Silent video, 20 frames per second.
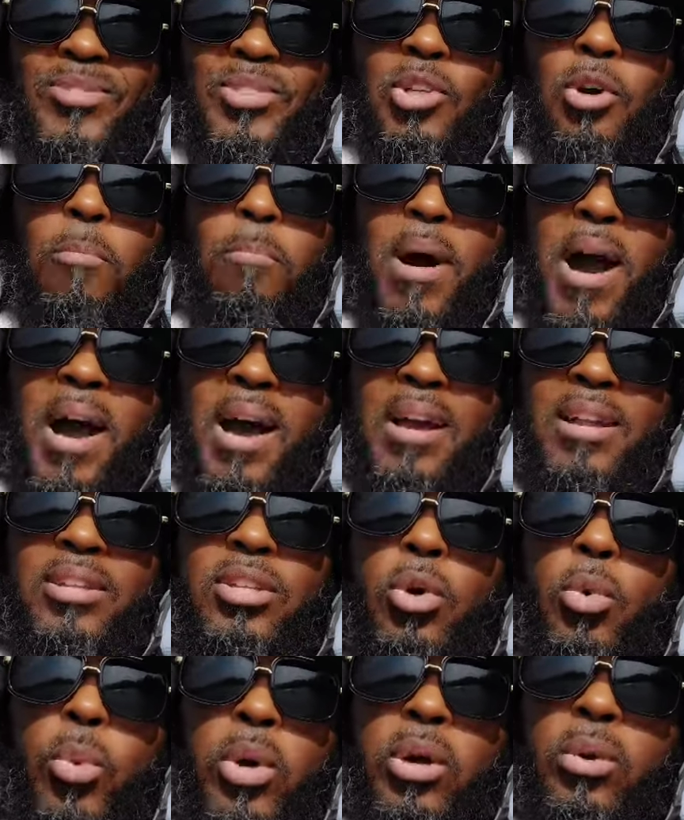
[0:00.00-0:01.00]
Your
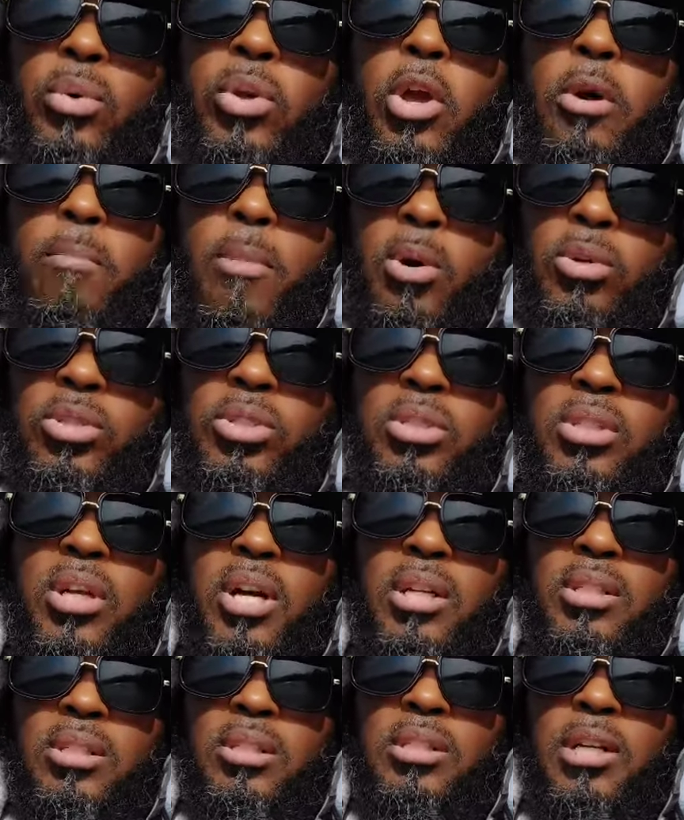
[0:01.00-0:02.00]
mind, your will, your emotions,
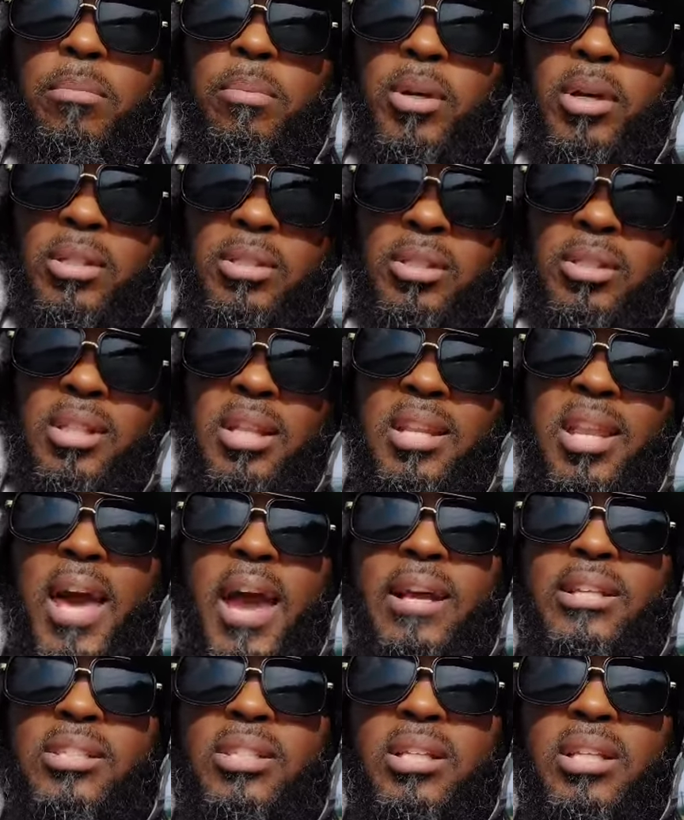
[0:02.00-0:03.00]
conscious, subconscious. It
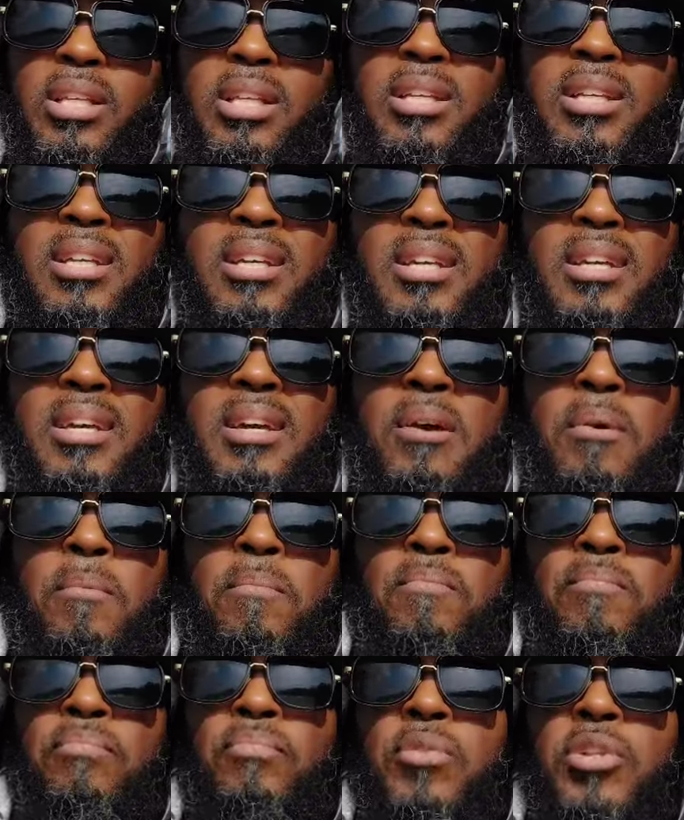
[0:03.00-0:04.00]
actually
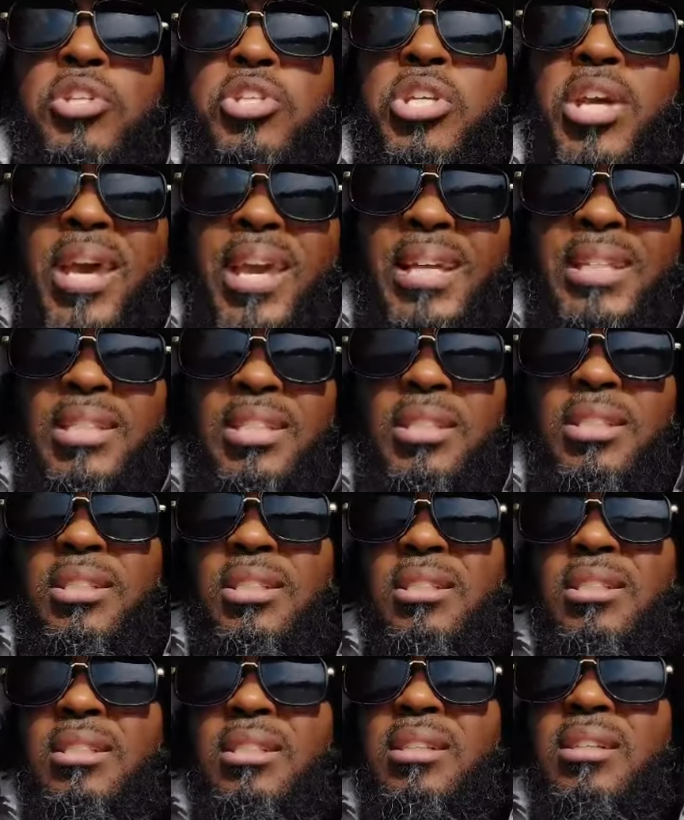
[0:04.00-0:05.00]

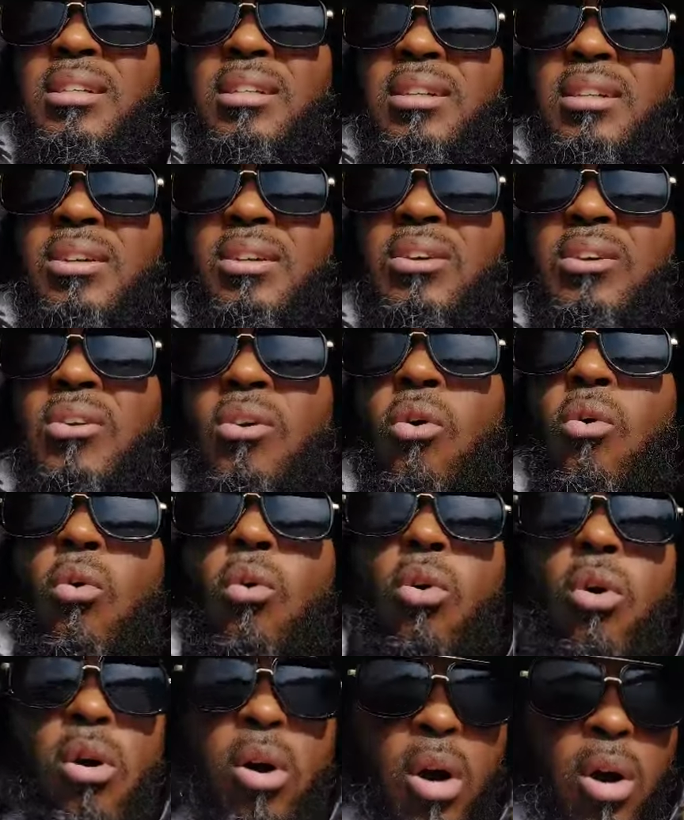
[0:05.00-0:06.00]
changes
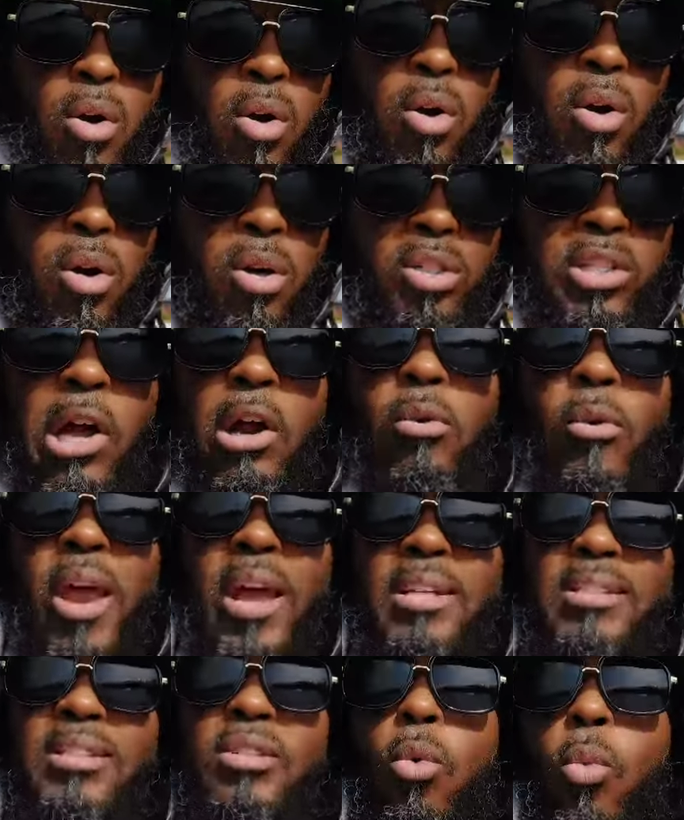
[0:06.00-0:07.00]
or, or
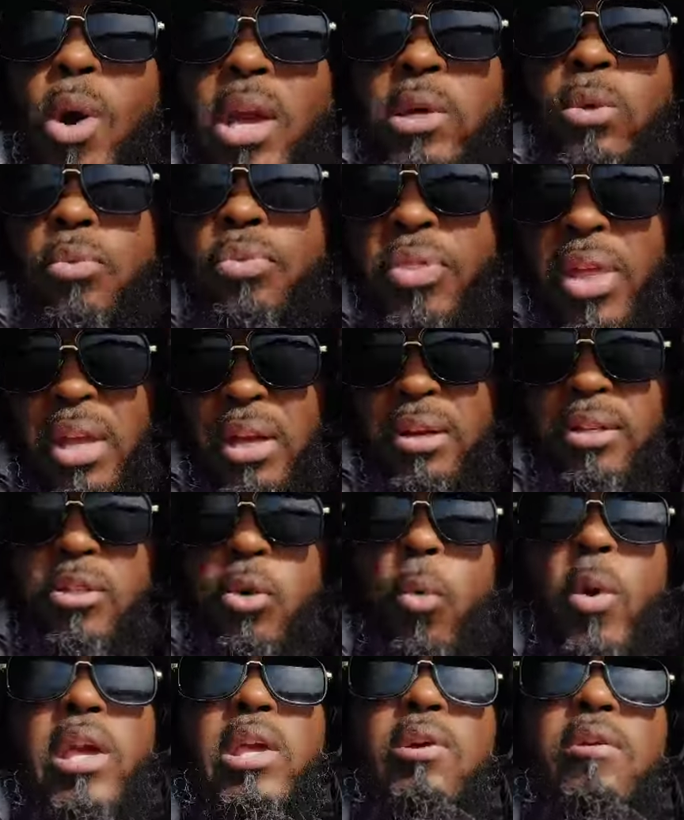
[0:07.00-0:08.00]
directs the way you think,
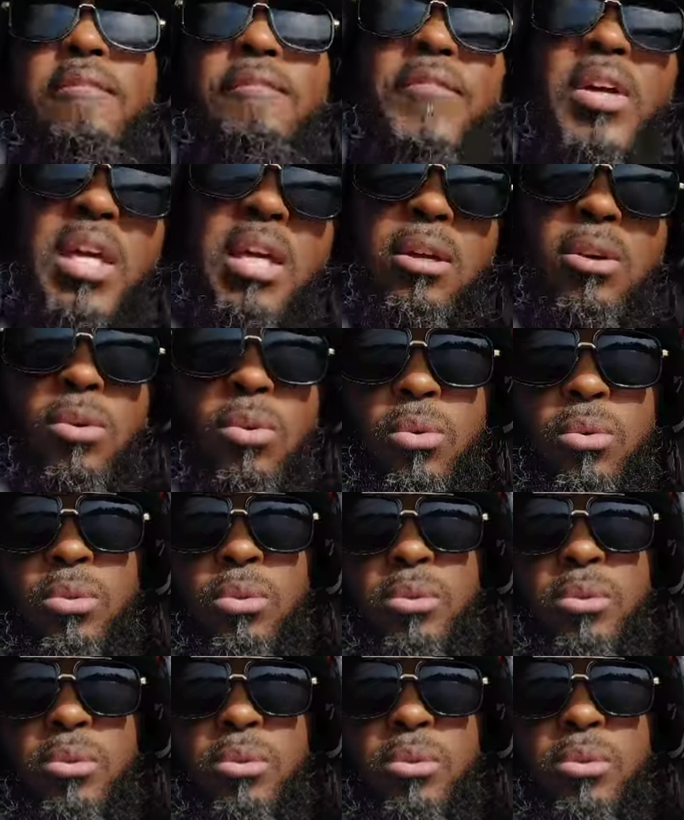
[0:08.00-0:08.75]
the way you feel.